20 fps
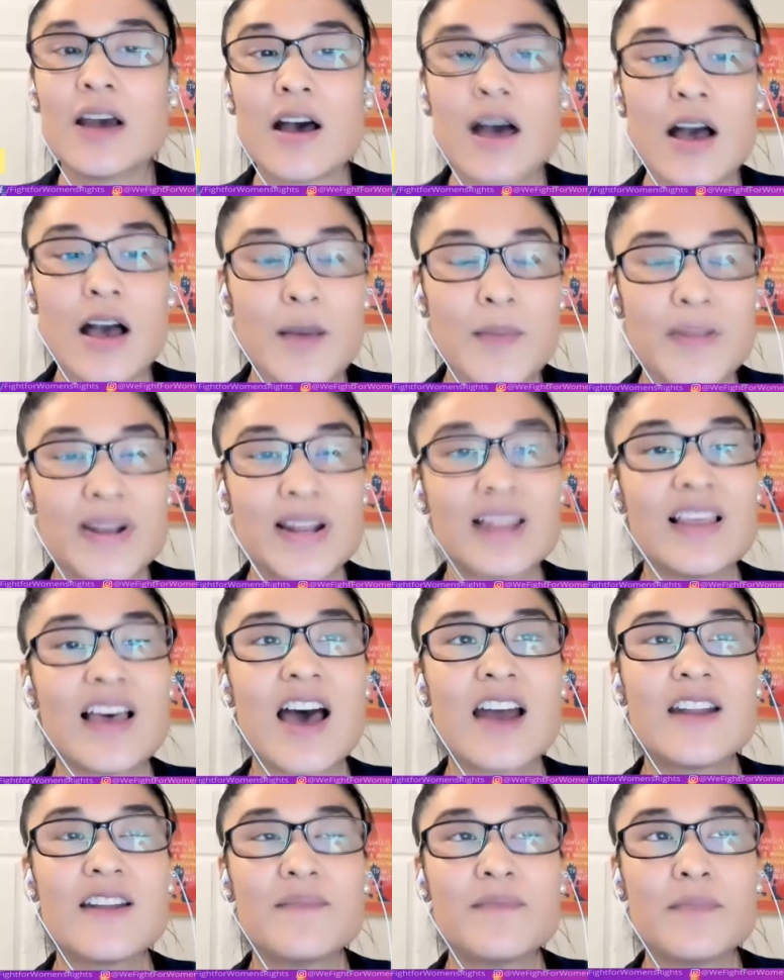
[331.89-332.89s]
um, in a
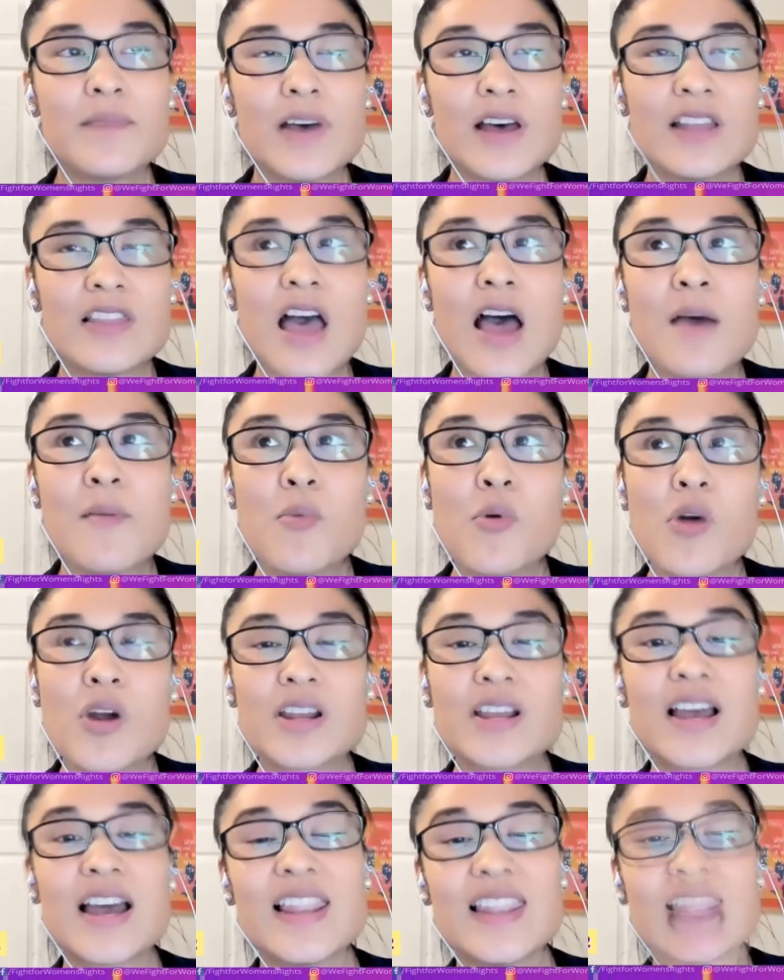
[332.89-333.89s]
lot of a lot
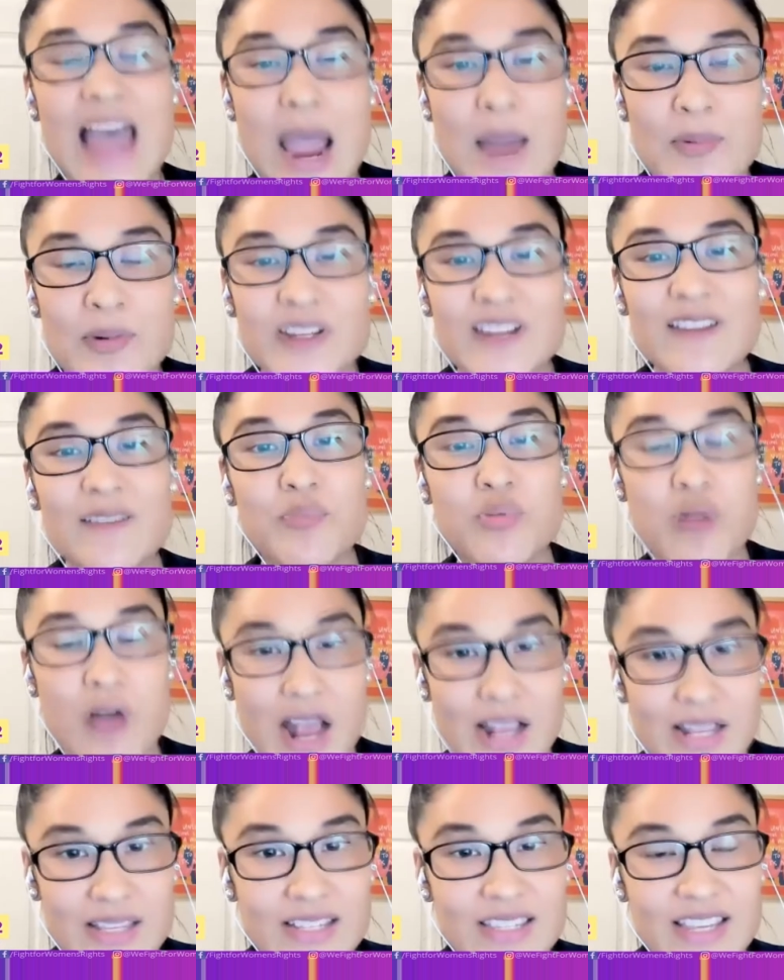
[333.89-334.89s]
more collaborative
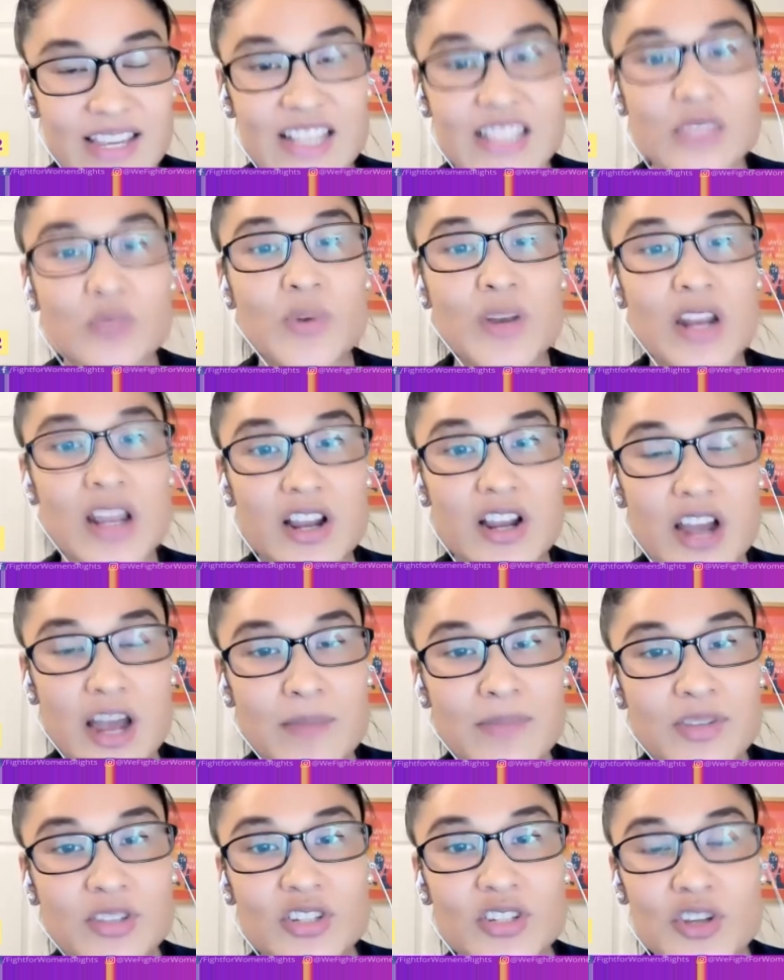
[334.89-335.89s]
processes when it
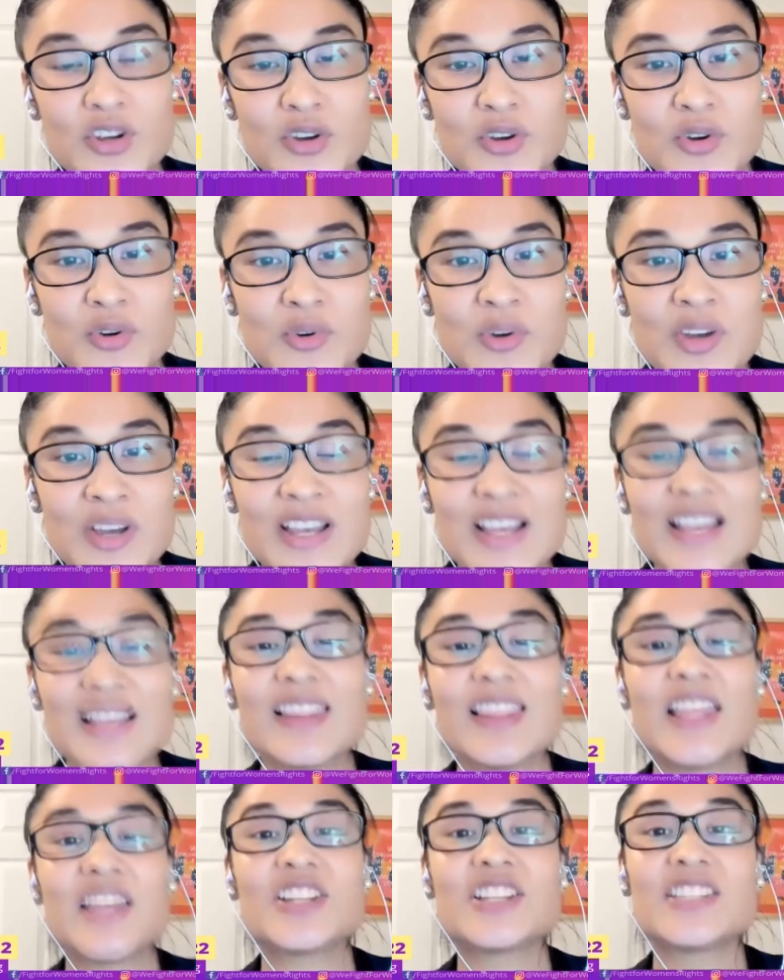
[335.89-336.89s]
comes to
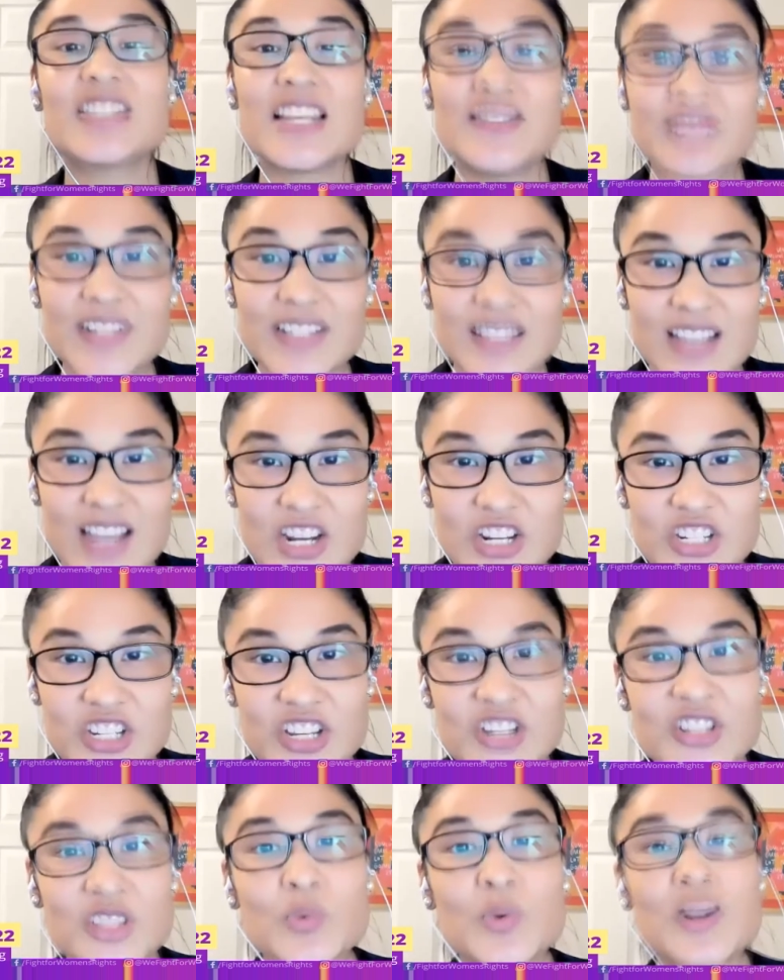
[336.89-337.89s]
legislative
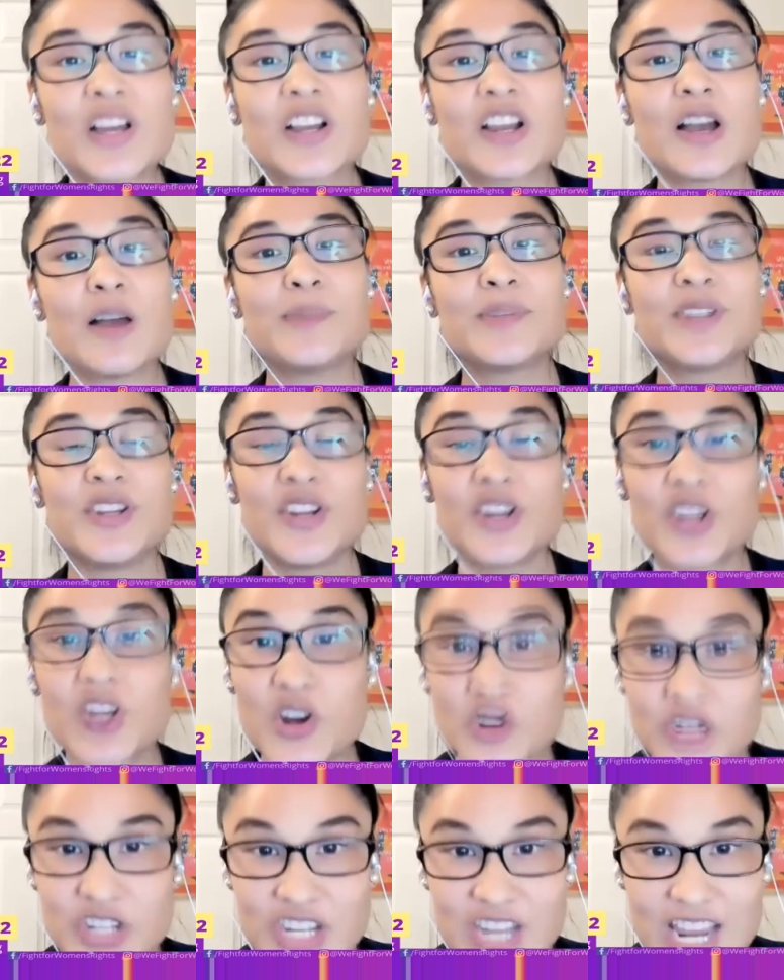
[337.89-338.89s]
discussions when it comes to
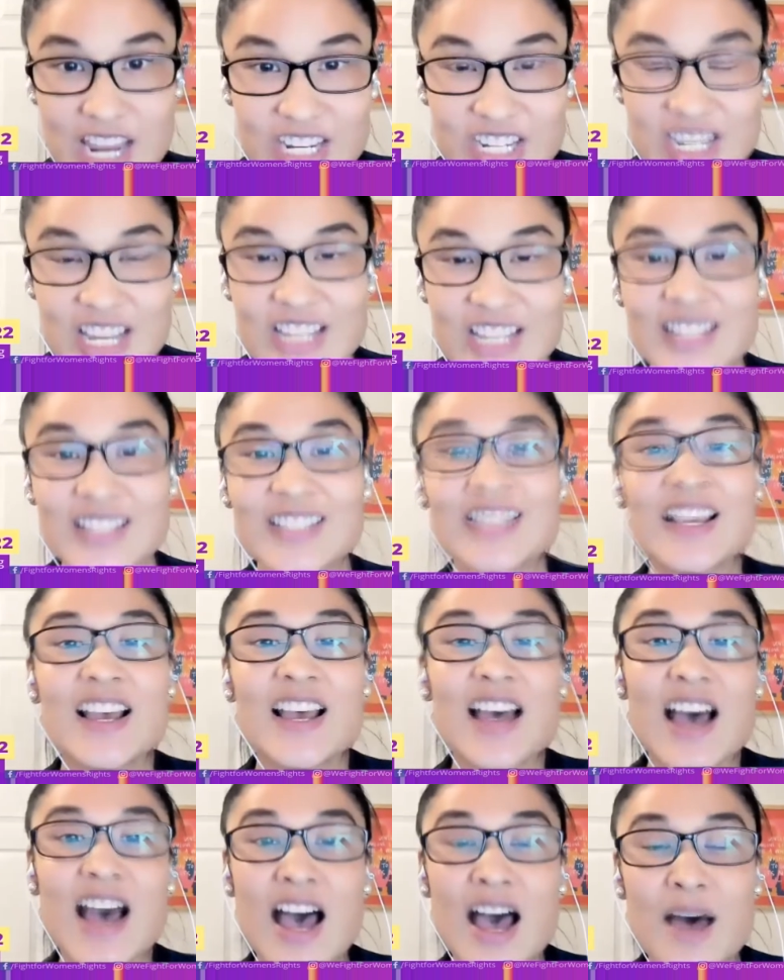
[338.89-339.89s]
negotiations
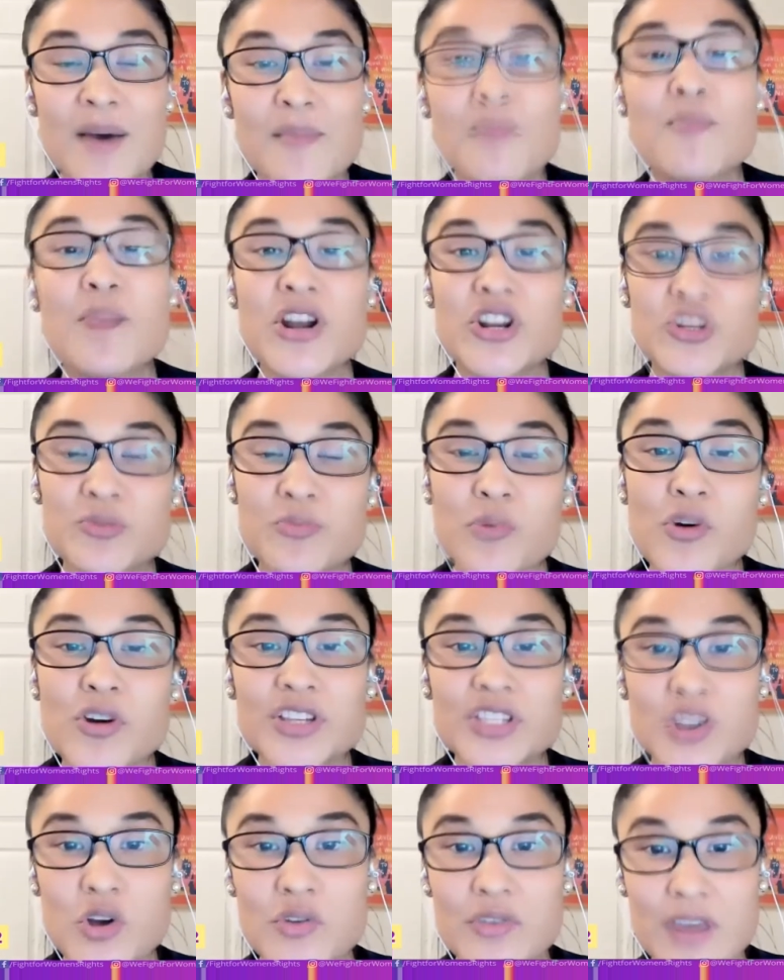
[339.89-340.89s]
um, much more
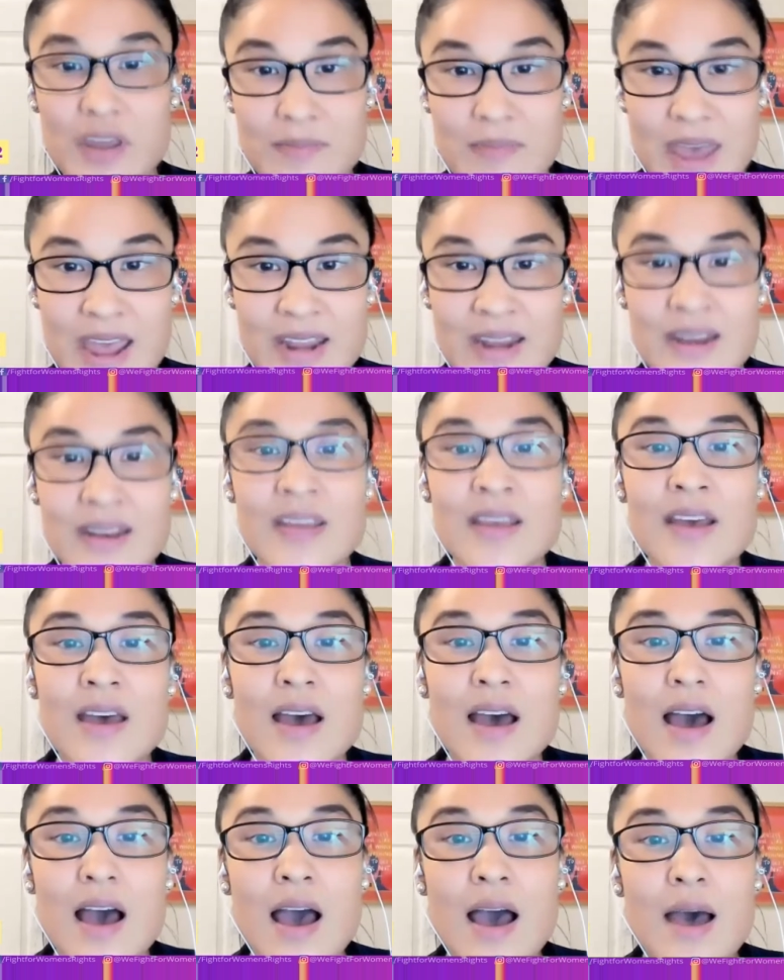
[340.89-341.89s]
so than men
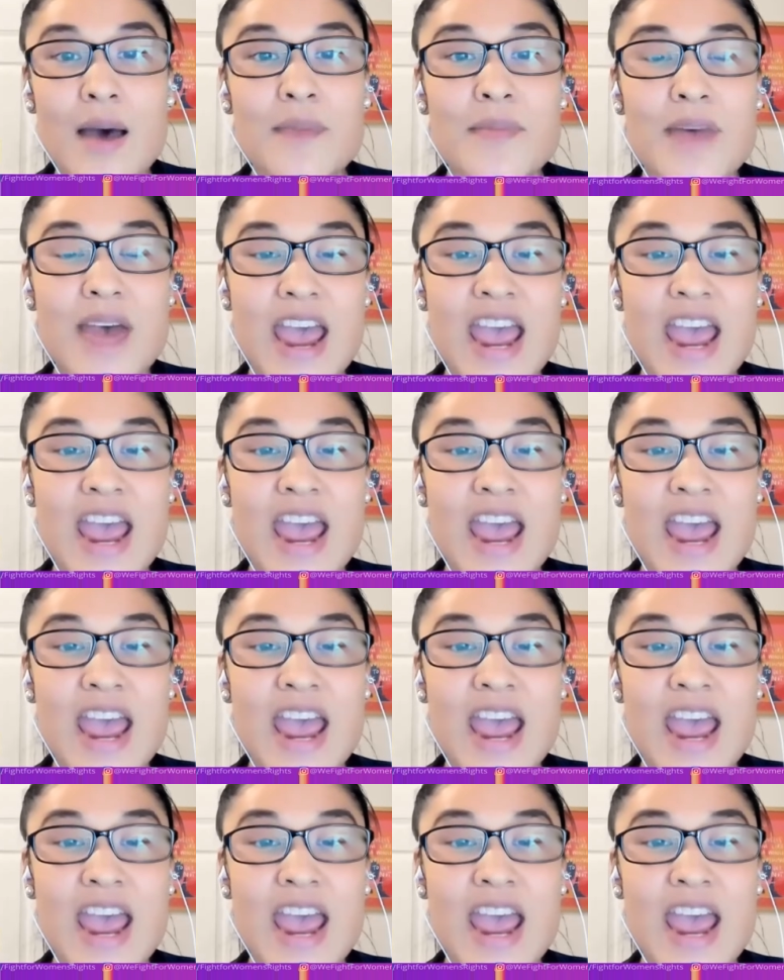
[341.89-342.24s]
um,